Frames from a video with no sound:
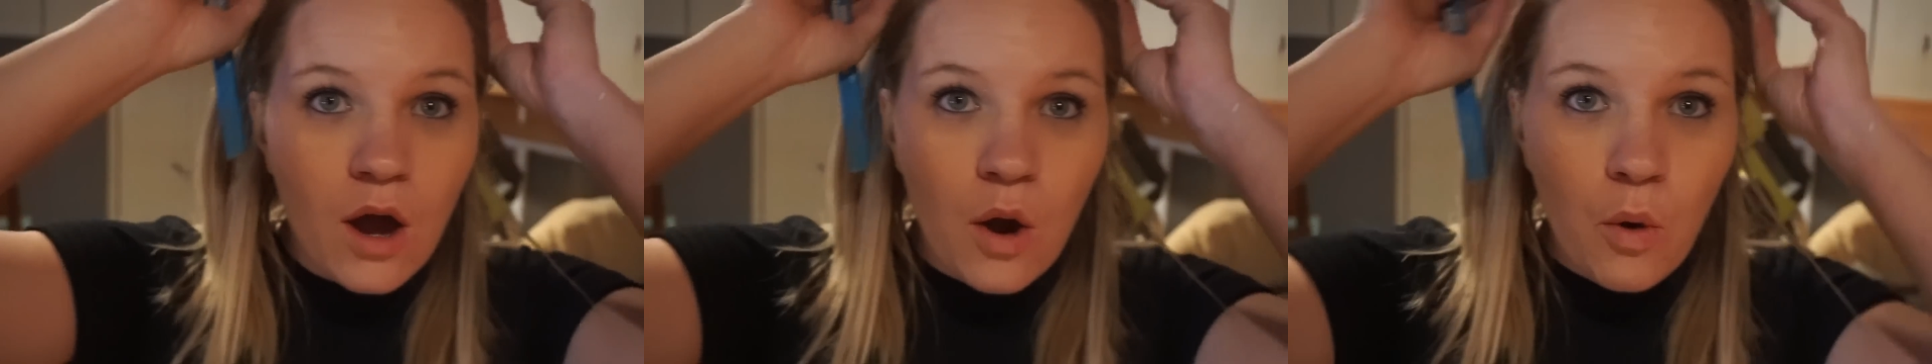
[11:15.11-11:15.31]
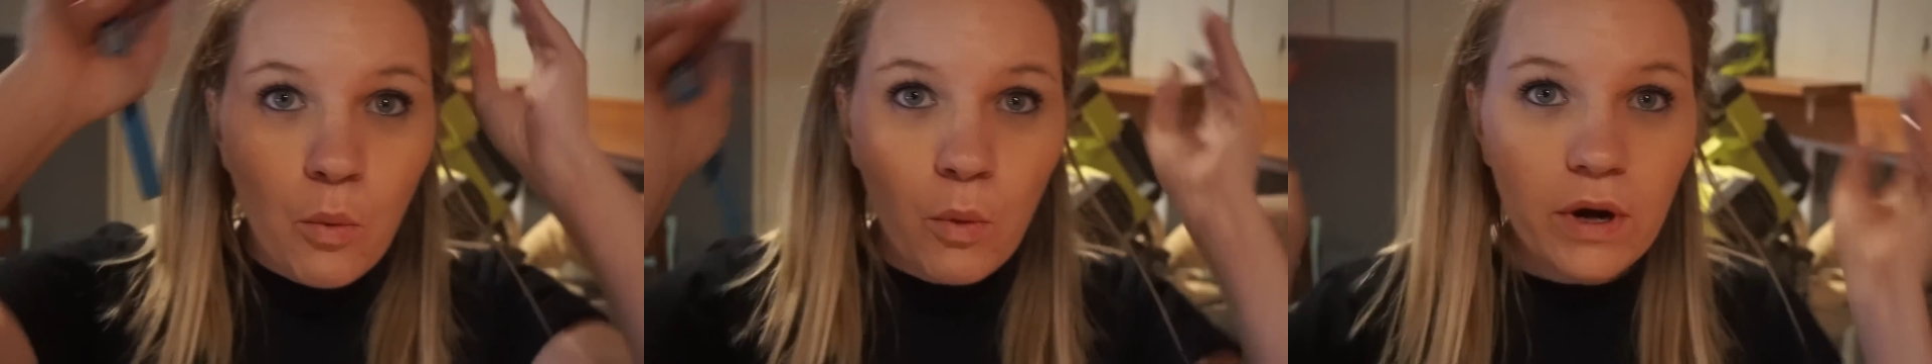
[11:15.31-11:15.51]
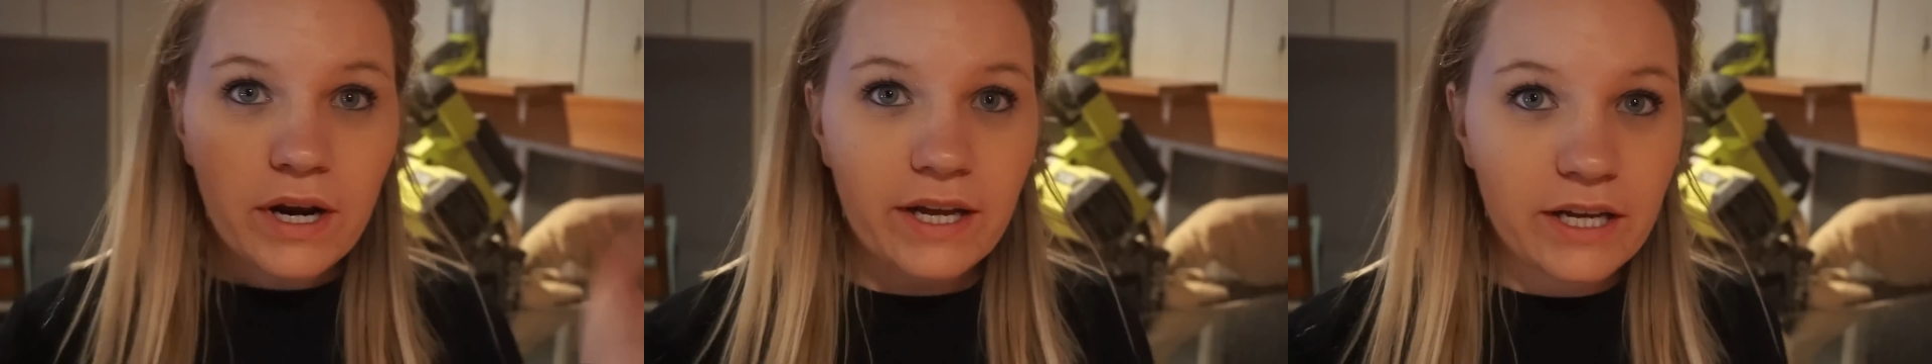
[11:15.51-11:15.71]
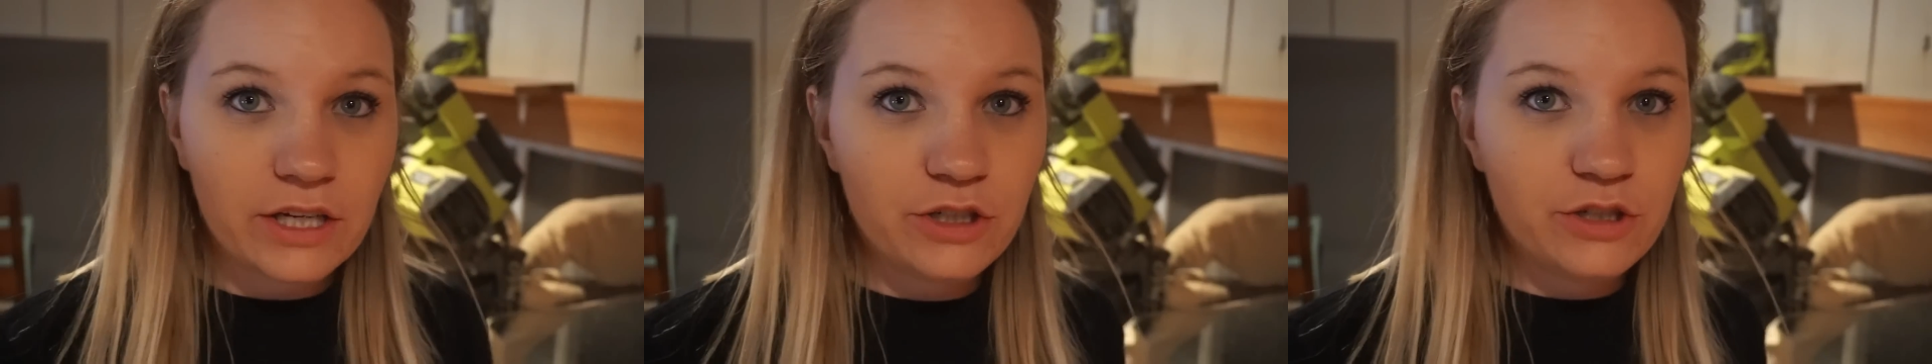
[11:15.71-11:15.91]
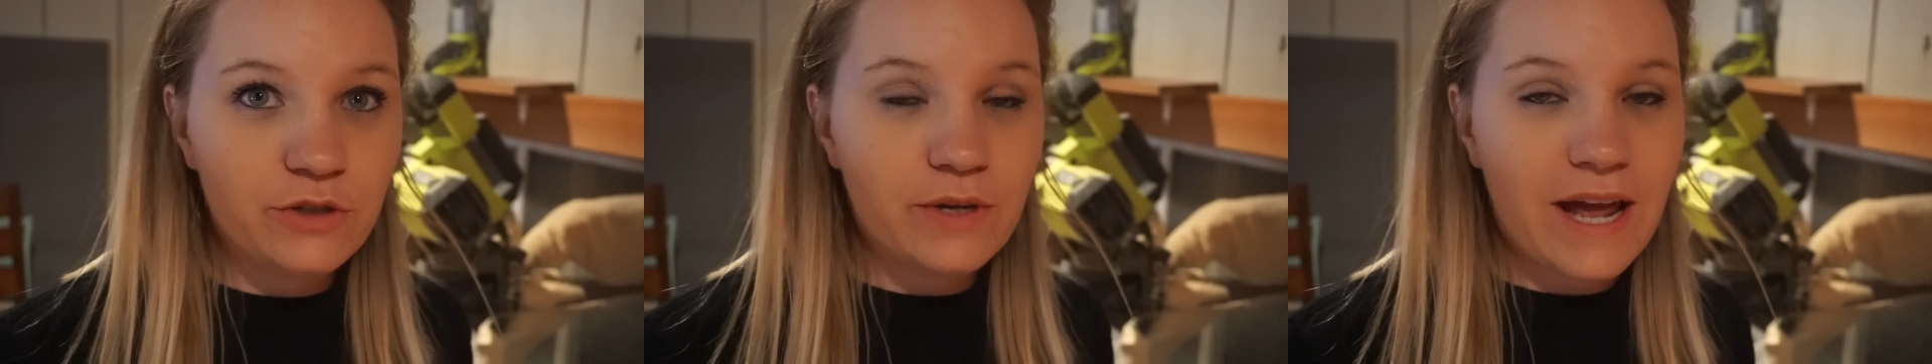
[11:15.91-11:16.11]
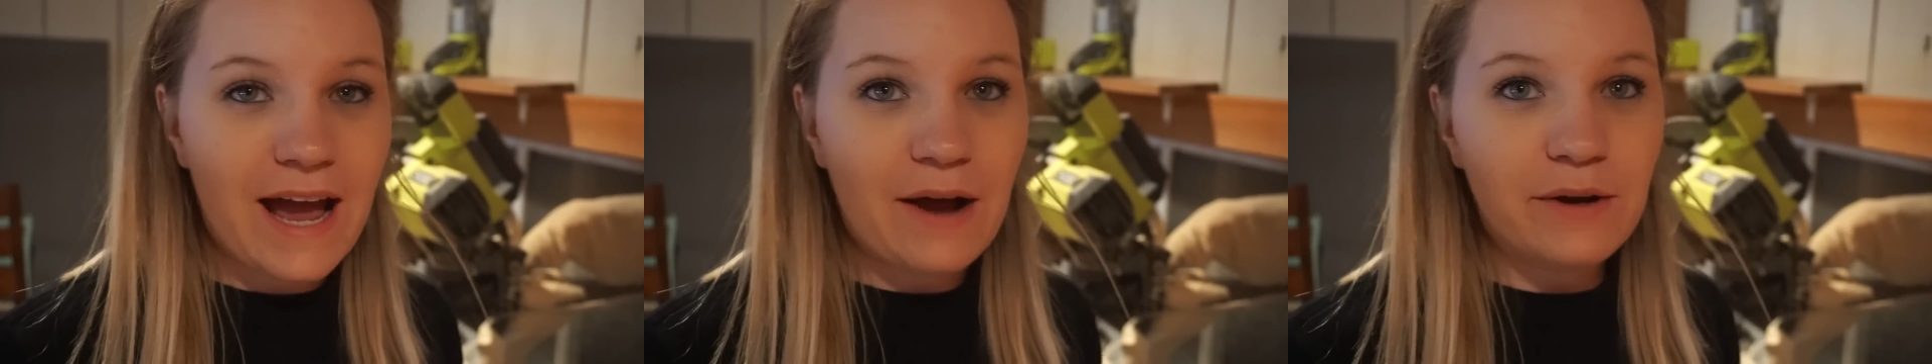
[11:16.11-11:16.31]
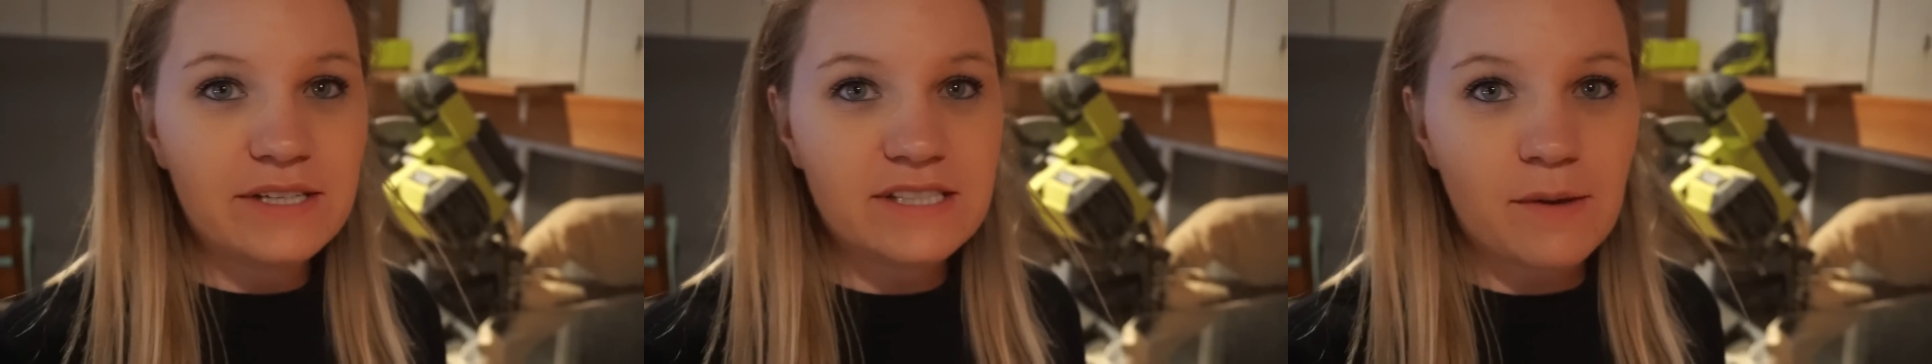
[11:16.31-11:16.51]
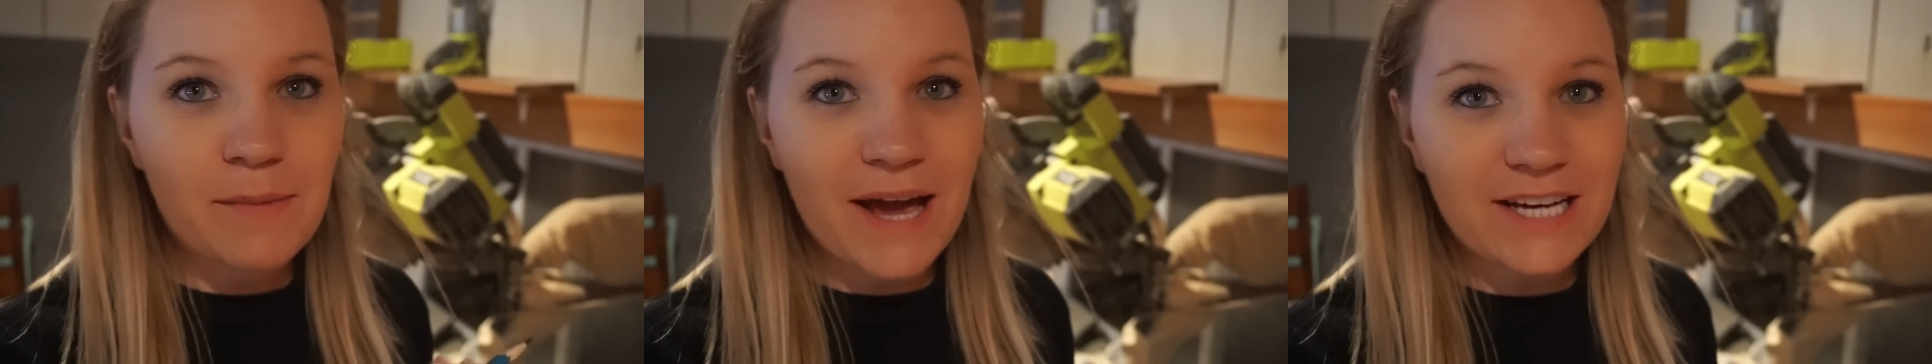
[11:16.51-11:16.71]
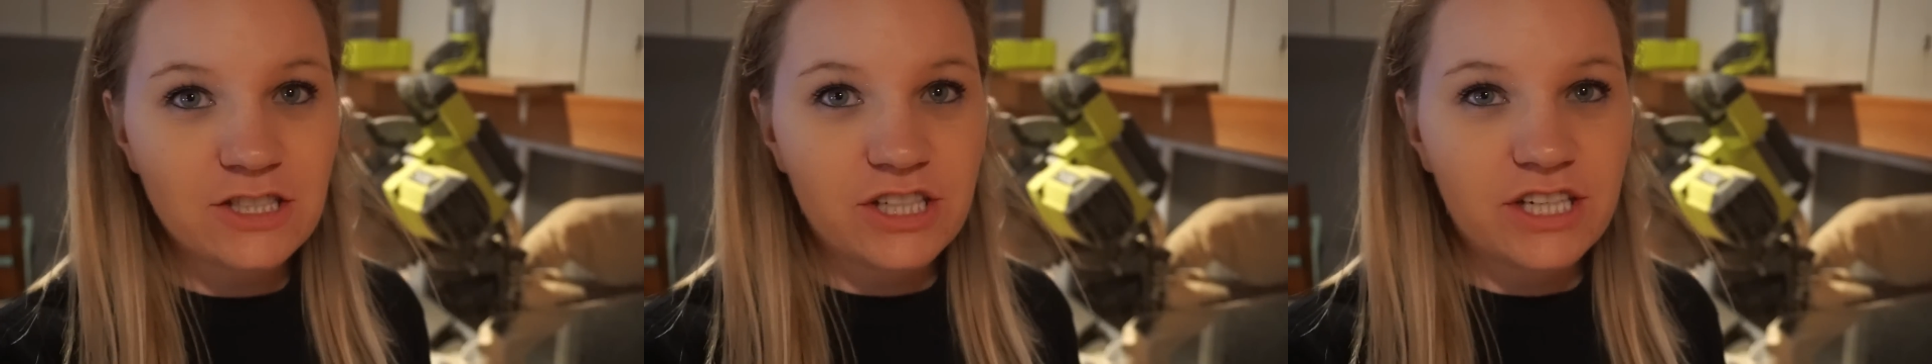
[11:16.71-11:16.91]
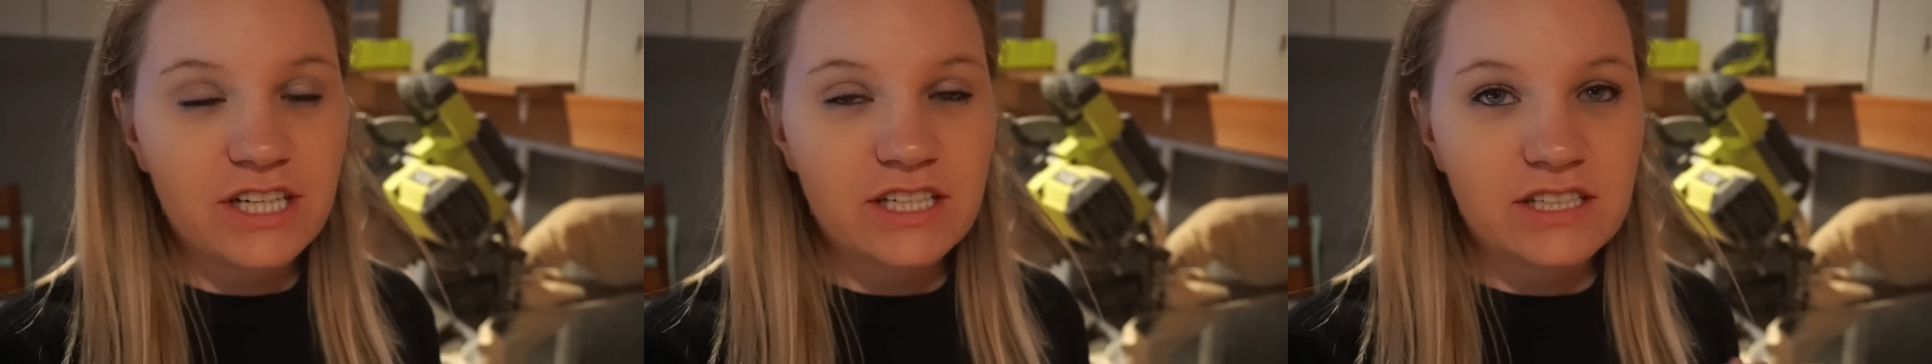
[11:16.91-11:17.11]
what I'm gonna do now is I'm
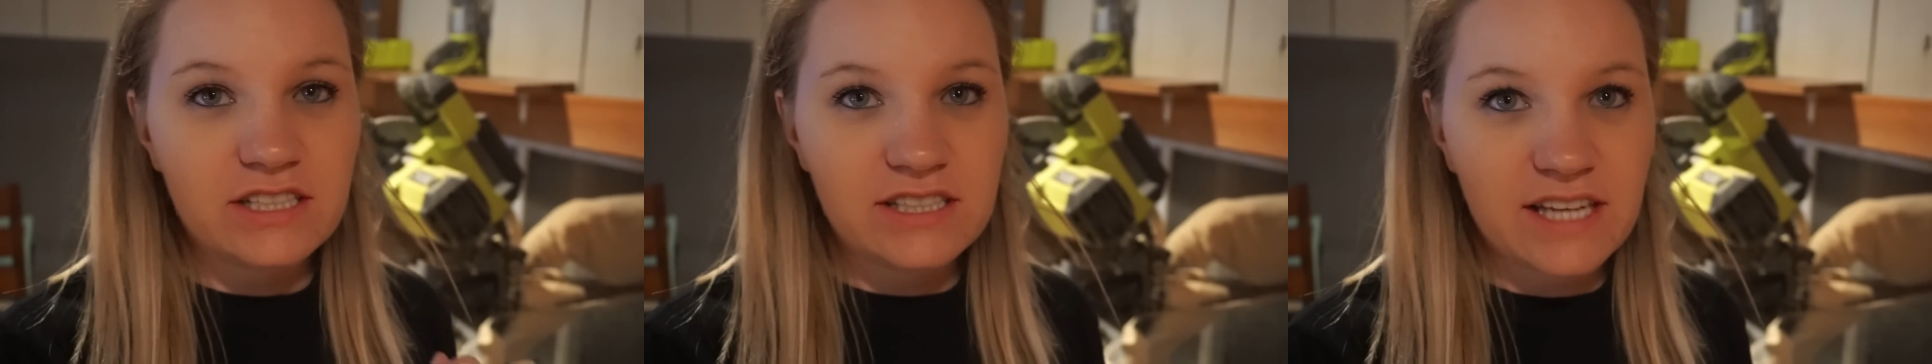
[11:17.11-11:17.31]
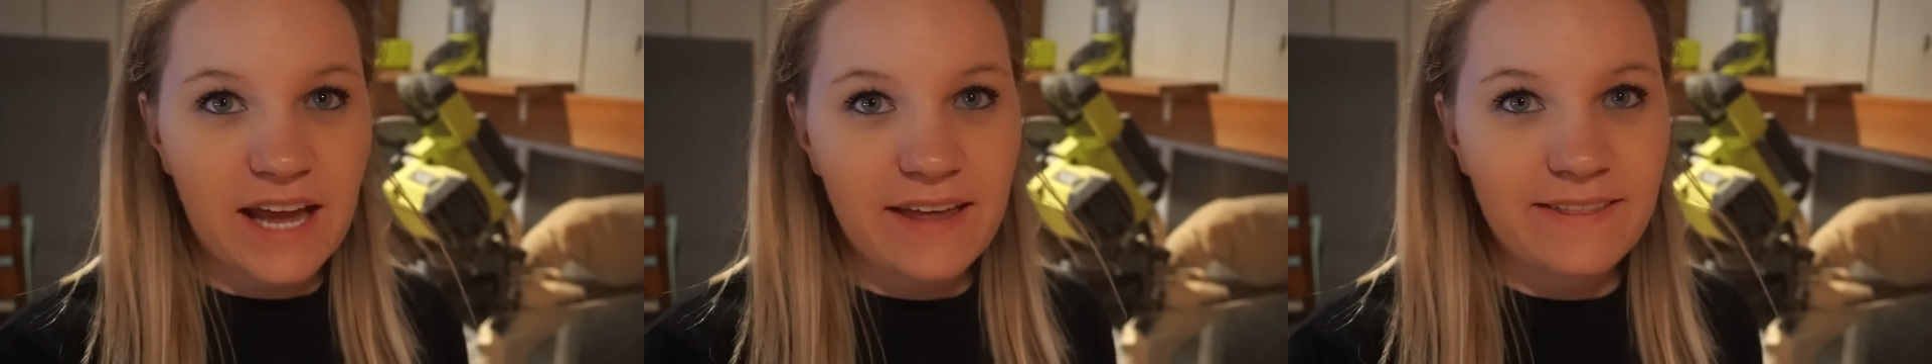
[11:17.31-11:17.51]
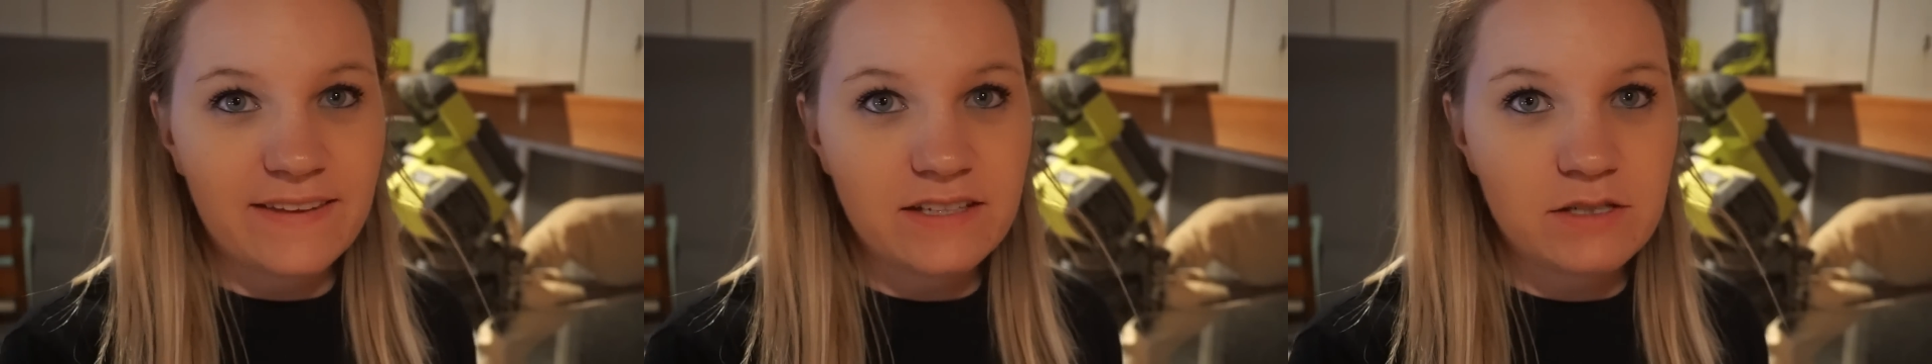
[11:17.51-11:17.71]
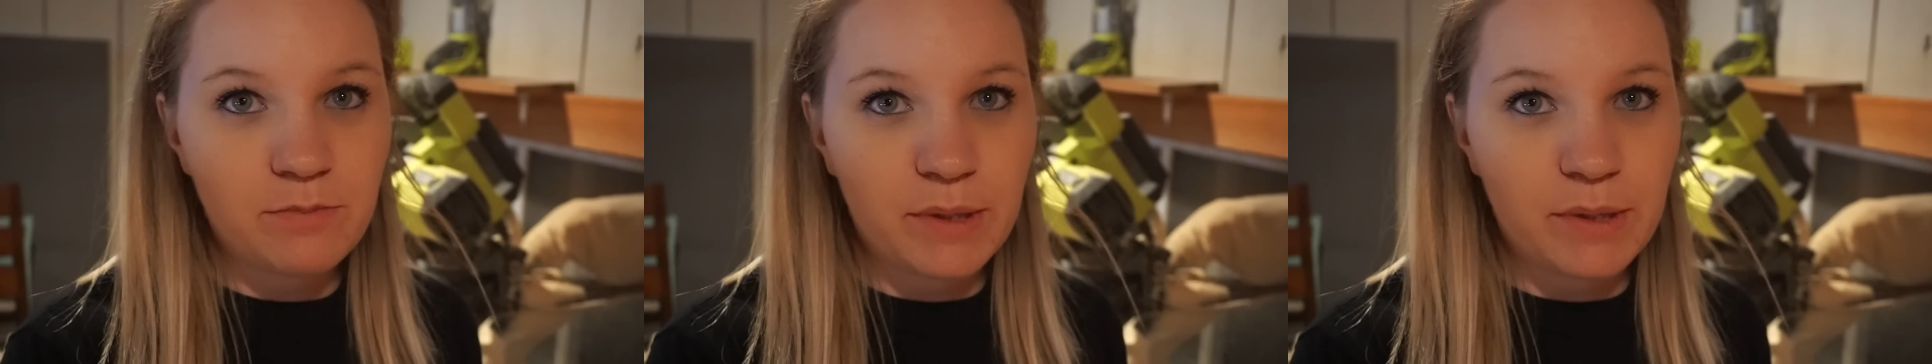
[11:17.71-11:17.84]
actually gonna stain this